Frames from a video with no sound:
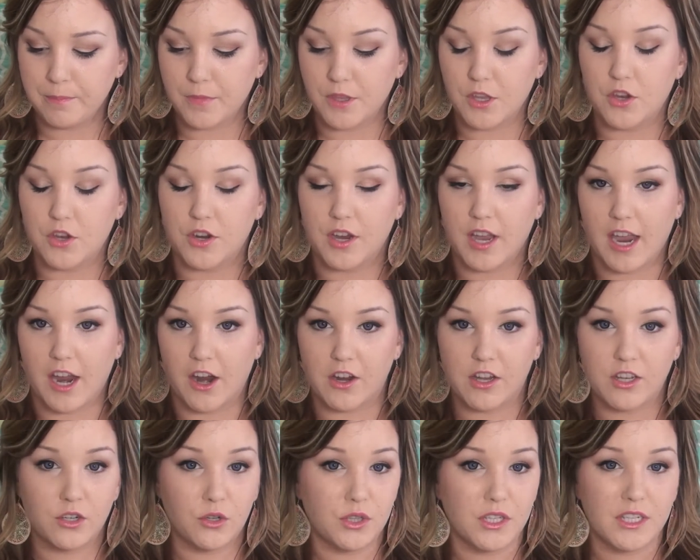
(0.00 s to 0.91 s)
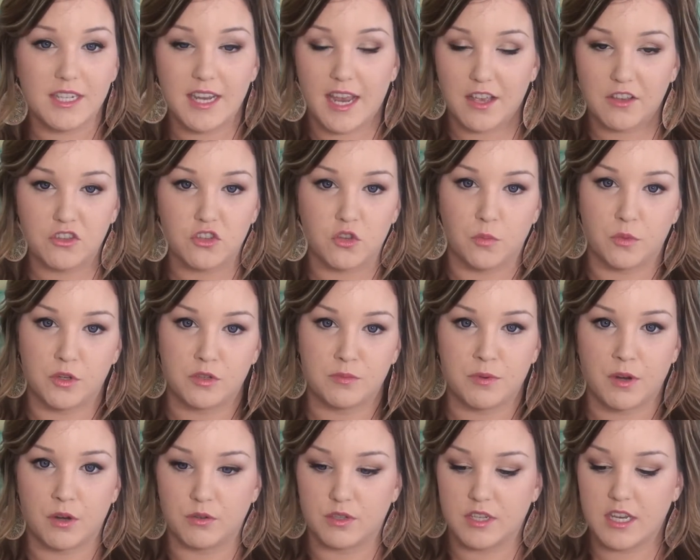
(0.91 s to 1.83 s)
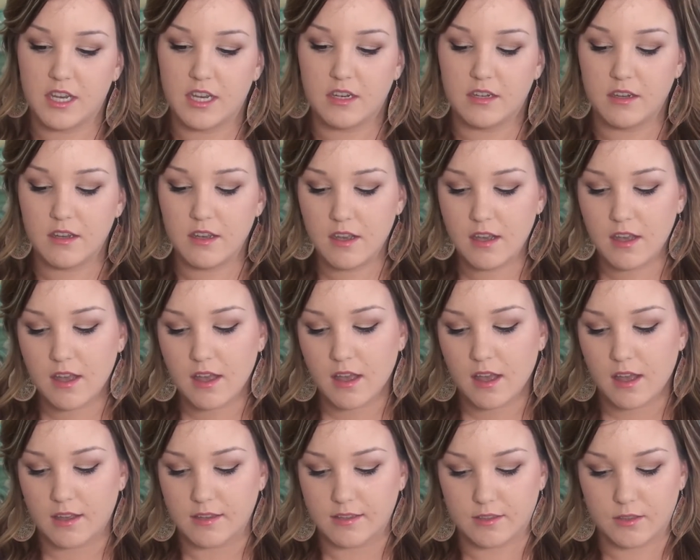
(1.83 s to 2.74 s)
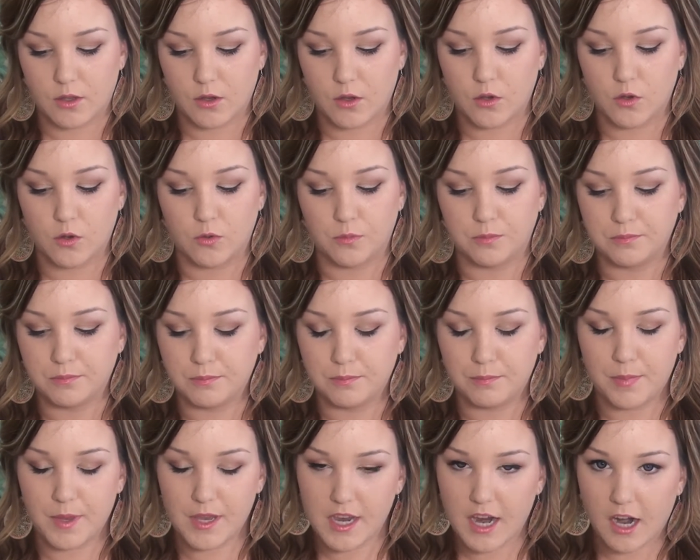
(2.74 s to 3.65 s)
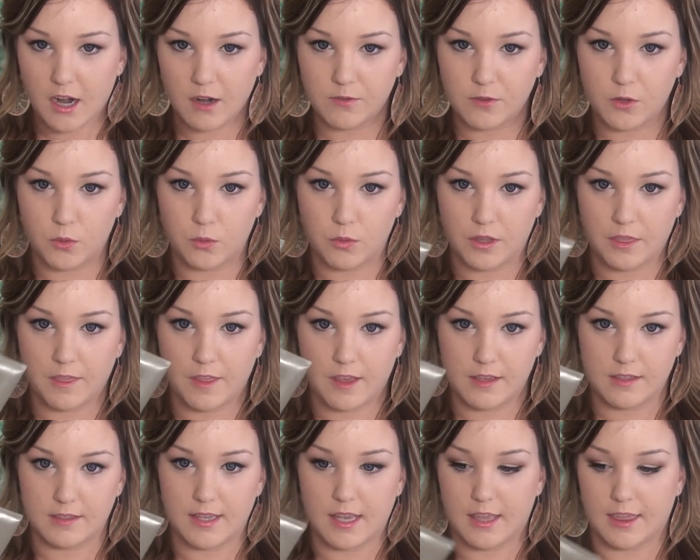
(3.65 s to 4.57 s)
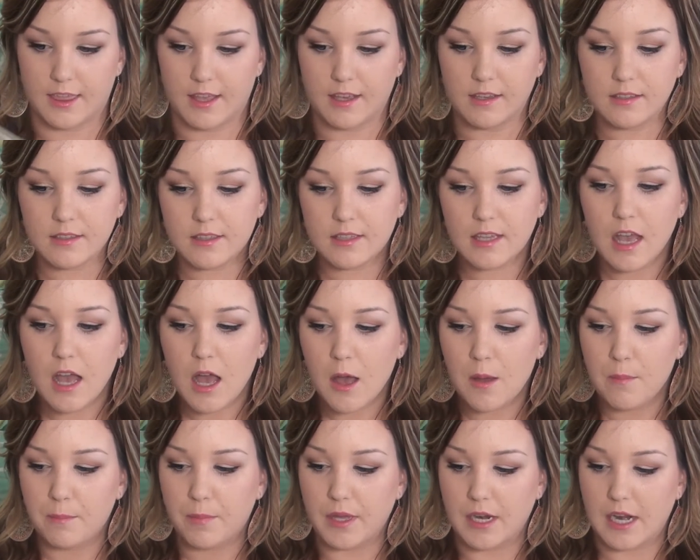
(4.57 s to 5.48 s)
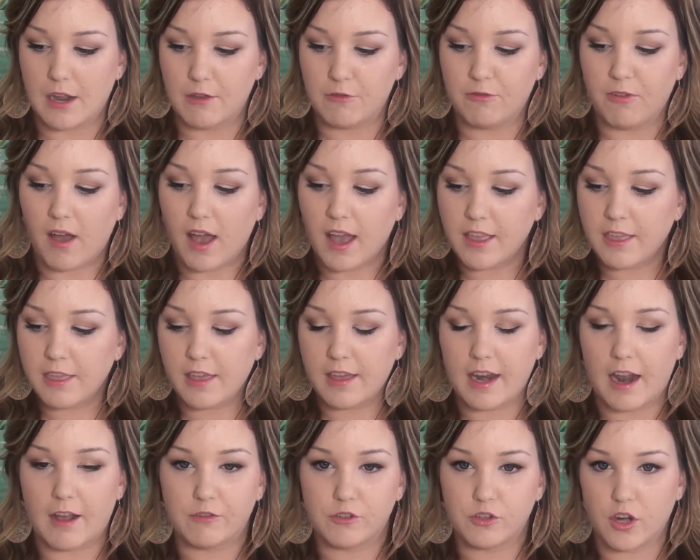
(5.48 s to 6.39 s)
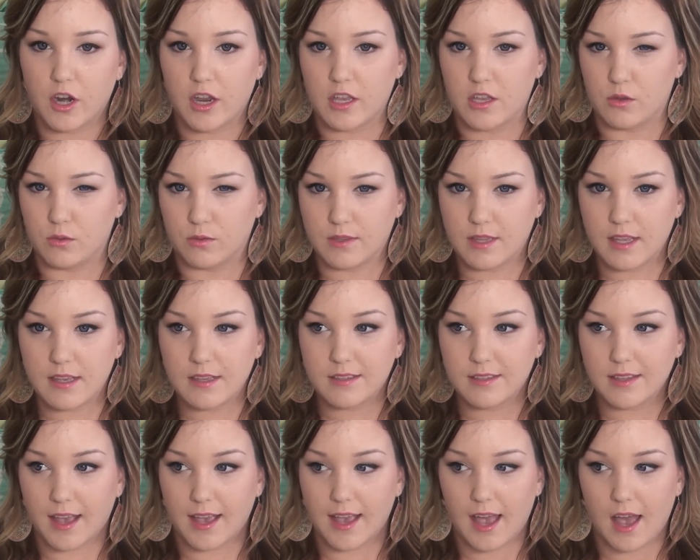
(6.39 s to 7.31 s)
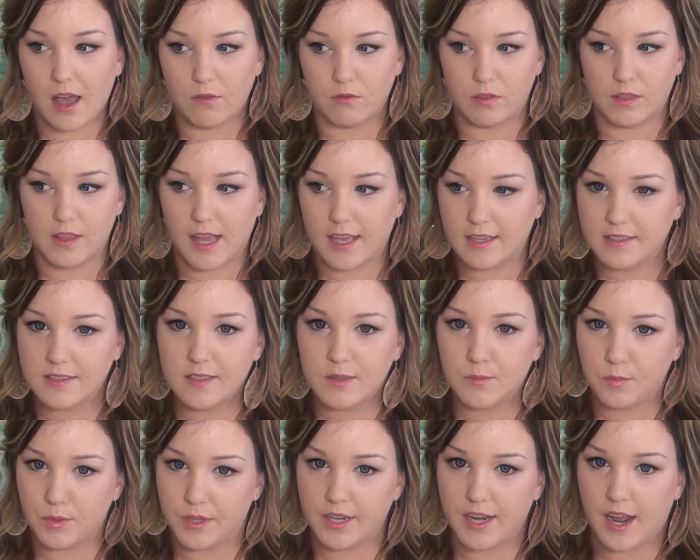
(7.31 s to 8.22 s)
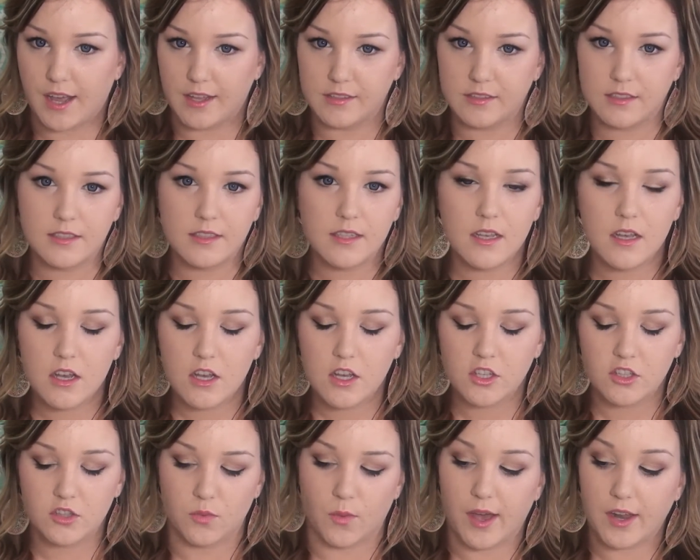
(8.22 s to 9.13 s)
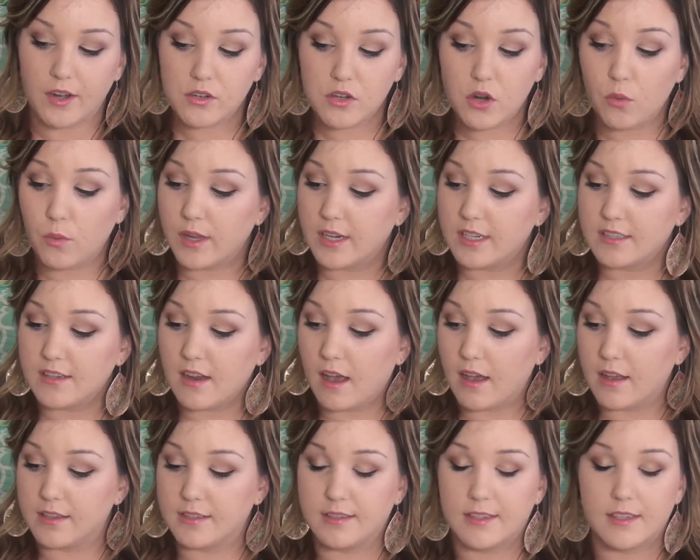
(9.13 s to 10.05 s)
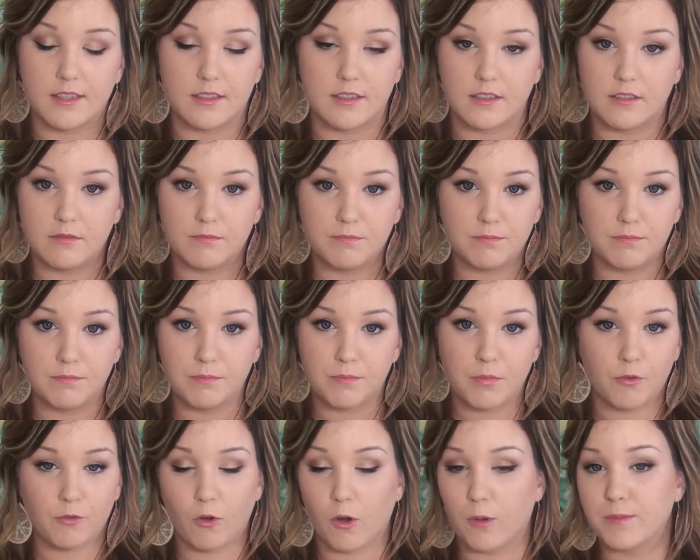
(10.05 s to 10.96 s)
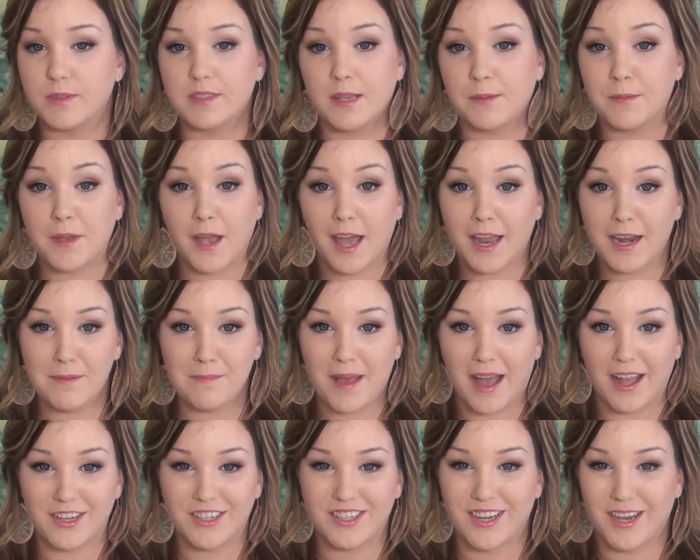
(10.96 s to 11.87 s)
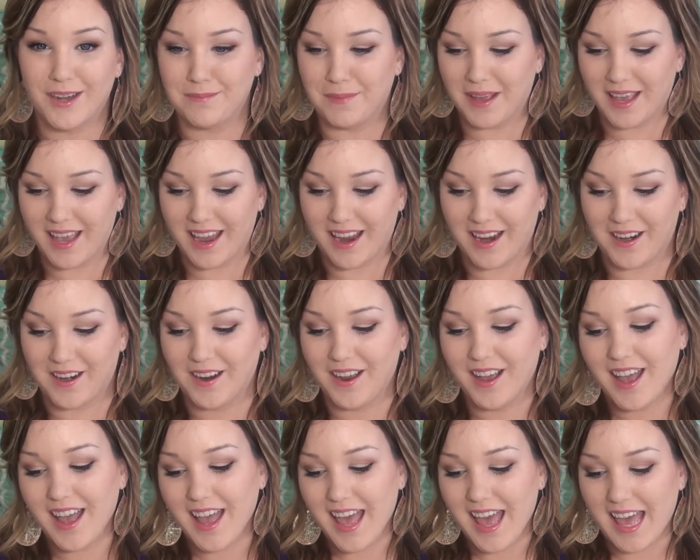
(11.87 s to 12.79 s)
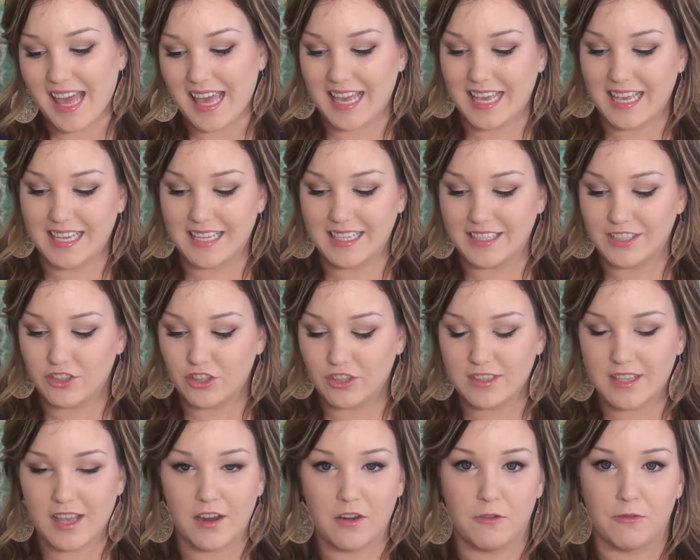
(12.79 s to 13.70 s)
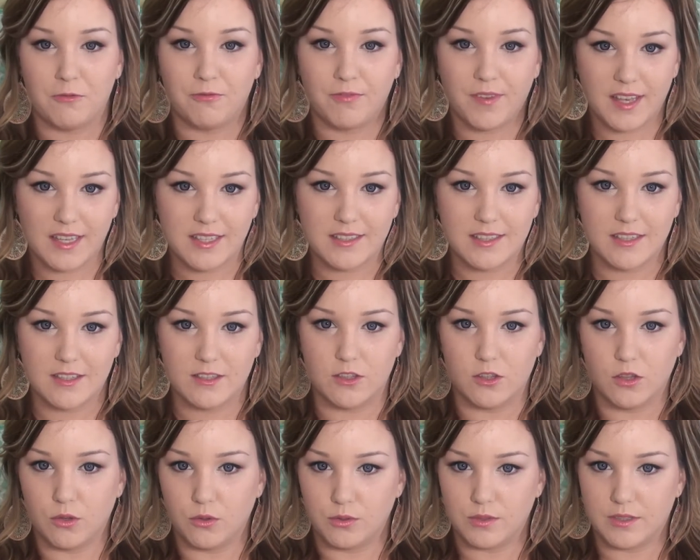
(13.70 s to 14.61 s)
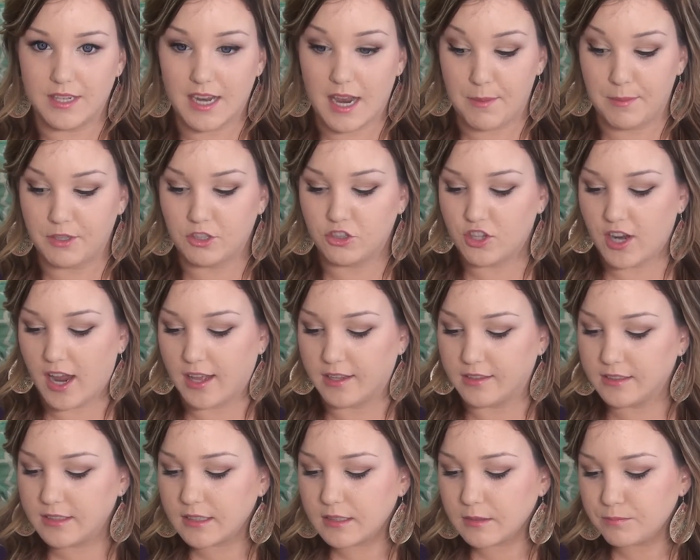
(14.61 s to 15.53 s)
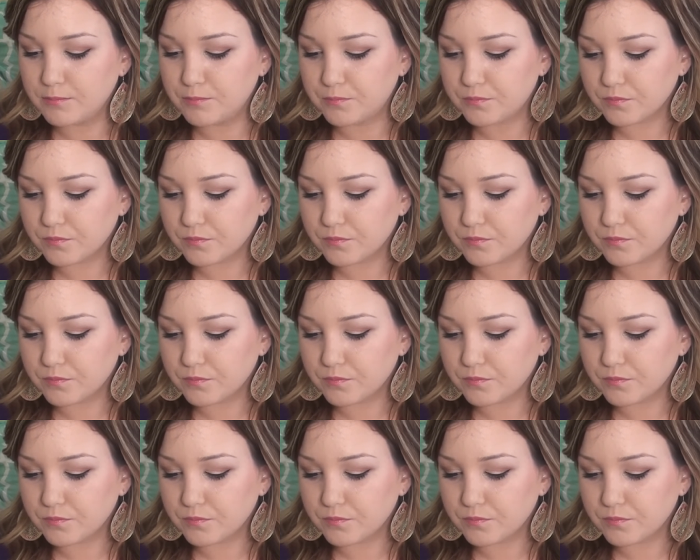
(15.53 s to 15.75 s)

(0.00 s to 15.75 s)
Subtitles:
Your hair can only take so much protein, so be careful with things like this. But I find that after I use this, I have less split ends. So I don't know what it does. It performs some kind of magic on my hair and just kind of fixes those damaged ends.